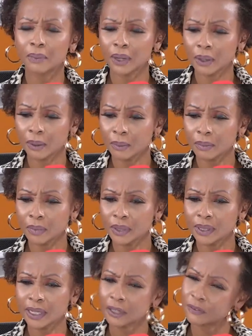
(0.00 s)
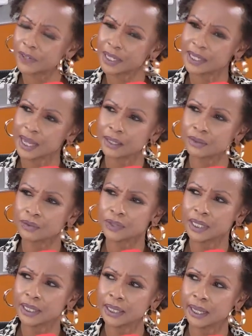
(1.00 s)
um, Netflix had
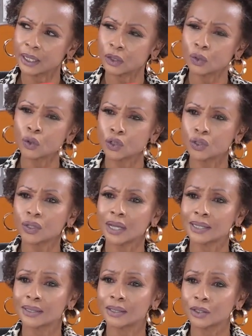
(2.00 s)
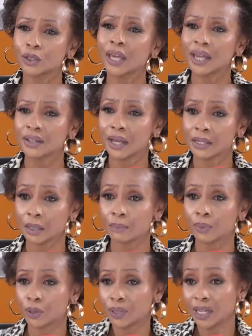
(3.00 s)
really like looked as to Kenya as a
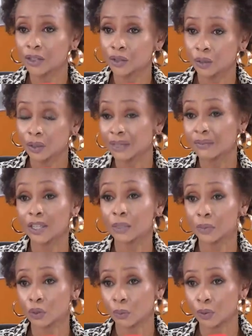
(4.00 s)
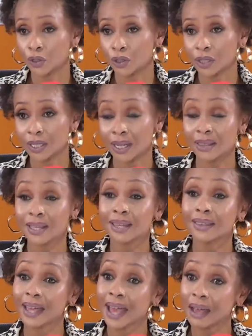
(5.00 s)
potential investment opportunity, and I think
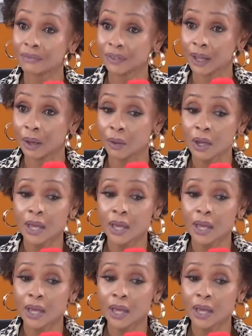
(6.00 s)
they have now.